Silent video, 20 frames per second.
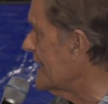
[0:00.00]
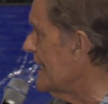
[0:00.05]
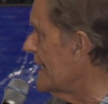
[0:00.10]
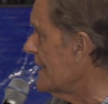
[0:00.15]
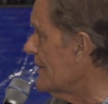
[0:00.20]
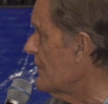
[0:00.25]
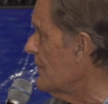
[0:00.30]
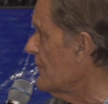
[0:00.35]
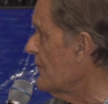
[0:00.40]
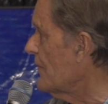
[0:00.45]

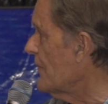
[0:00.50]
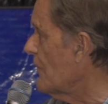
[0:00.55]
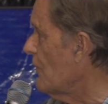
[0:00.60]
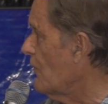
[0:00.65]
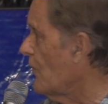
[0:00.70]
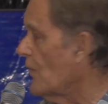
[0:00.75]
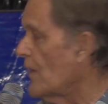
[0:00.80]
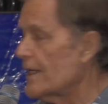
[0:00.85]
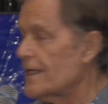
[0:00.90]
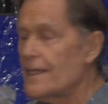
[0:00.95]
that
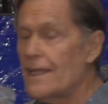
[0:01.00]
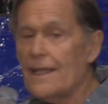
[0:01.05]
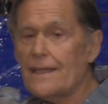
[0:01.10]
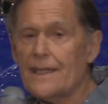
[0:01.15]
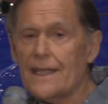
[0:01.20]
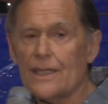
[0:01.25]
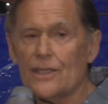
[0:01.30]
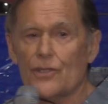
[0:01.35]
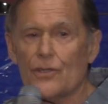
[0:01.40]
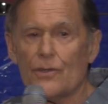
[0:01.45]
one of the
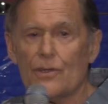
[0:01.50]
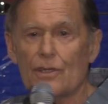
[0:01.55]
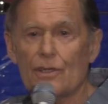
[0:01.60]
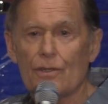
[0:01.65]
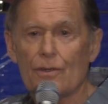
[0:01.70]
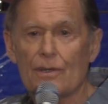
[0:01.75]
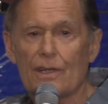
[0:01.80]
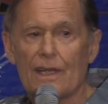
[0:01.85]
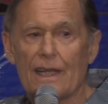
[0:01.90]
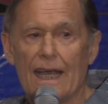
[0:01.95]
things you can
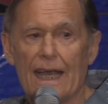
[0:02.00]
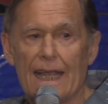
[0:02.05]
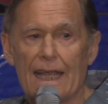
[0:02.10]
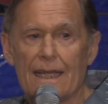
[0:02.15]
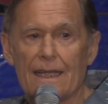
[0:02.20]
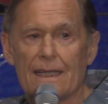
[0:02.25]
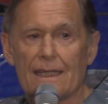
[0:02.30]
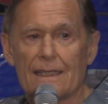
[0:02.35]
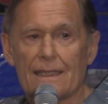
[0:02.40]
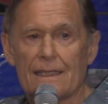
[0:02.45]
do
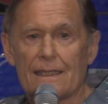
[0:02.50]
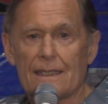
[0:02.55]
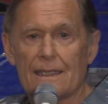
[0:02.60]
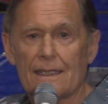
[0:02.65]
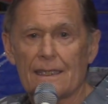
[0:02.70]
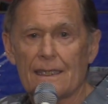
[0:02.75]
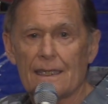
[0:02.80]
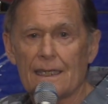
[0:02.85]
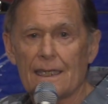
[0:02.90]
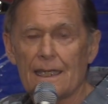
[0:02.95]
tonight
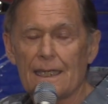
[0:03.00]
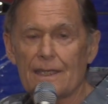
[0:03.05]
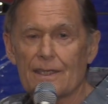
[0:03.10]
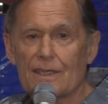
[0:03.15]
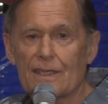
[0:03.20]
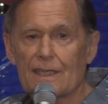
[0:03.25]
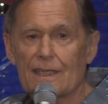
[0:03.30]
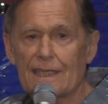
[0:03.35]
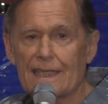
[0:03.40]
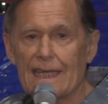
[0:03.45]
is
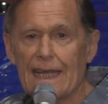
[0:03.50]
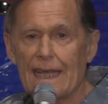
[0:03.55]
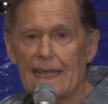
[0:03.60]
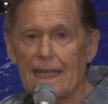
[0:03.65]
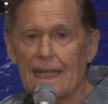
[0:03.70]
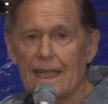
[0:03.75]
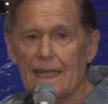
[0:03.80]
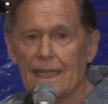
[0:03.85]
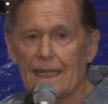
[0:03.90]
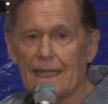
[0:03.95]
to
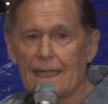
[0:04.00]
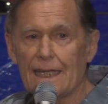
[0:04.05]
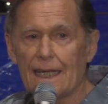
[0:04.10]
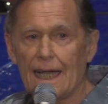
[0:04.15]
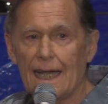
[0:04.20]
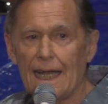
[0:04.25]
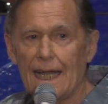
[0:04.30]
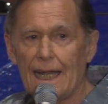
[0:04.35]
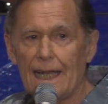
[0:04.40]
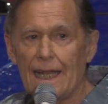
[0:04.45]
say,
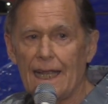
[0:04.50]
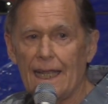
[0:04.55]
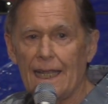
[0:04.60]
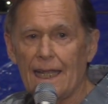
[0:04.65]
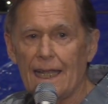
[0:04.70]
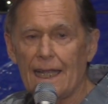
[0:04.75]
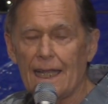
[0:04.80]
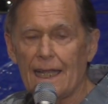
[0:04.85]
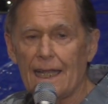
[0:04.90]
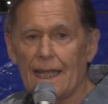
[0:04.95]
God,
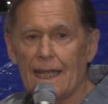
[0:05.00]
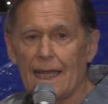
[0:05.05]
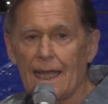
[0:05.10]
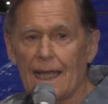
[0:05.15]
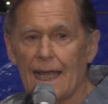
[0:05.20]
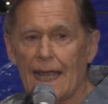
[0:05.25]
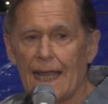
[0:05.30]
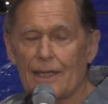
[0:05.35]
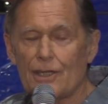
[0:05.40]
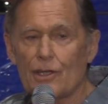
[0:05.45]

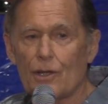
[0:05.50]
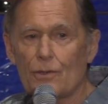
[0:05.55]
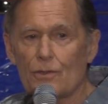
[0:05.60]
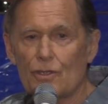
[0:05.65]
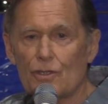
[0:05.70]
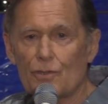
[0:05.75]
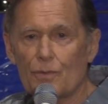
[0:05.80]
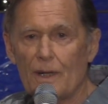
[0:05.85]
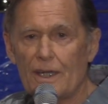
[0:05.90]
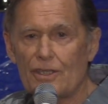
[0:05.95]
I
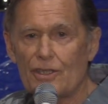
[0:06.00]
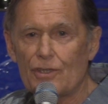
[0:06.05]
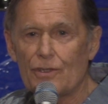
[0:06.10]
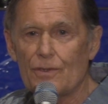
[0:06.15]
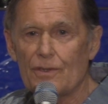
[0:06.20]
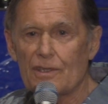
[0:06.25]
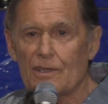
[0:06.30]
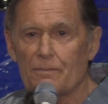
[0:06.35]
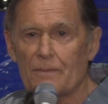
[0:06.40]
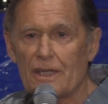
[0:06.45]
don't trust
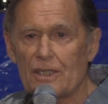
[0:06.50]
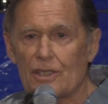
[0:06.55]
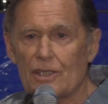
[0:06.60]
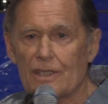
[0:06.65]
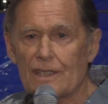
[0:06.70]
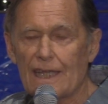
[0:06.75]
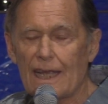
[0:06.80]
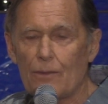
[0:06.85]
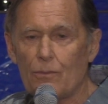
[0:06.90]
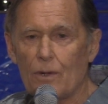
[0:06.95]
you as much
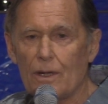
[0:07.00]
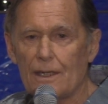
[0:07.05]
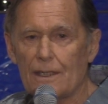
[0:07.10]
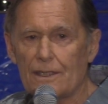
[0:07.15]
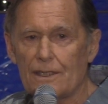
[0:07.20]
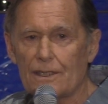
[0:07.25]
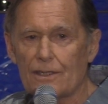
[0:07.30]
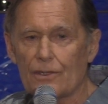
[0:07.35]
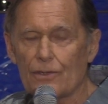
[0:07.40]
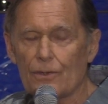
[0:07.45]
as I
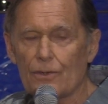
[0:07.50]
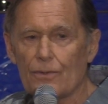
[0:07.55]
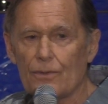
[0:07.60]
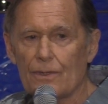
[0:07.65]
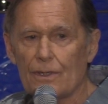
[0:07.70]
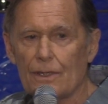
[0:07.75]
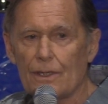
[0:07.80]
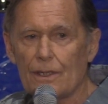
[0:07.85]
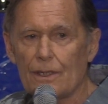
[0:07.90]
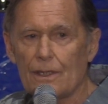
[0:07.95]
want to,
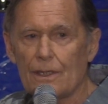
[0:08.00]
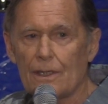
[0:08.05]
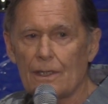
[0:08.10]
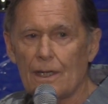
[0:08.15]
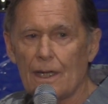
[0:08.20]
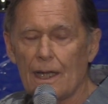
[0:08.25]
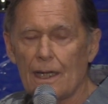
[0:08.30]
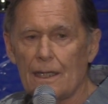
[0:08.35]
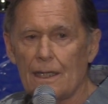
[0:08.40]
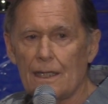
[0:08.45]

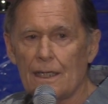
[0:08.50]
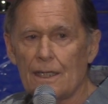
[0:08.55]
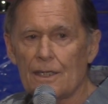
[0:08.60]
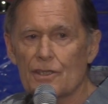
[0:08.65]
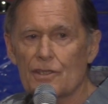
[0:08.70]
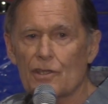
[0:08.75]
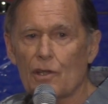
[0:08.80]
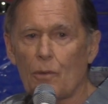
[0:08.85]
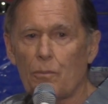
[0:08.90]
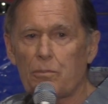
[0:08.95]

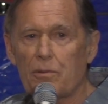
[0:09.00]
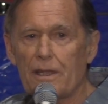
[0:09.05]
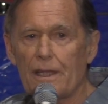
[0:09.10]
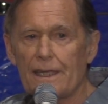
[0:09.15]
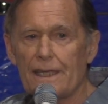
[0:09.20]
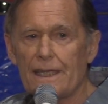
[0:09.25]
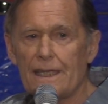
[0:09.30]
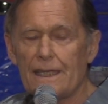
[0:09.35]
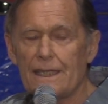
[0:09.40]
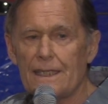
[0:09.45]
so
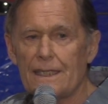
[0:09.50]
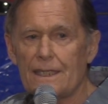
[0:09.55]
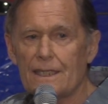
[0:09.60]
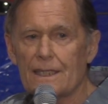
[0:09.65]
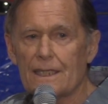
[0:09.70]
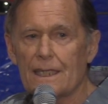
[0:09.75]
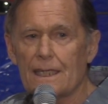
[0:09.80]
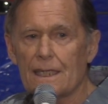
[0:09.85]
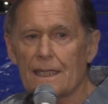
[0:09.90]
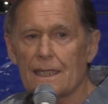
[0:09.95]

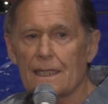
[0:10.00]
please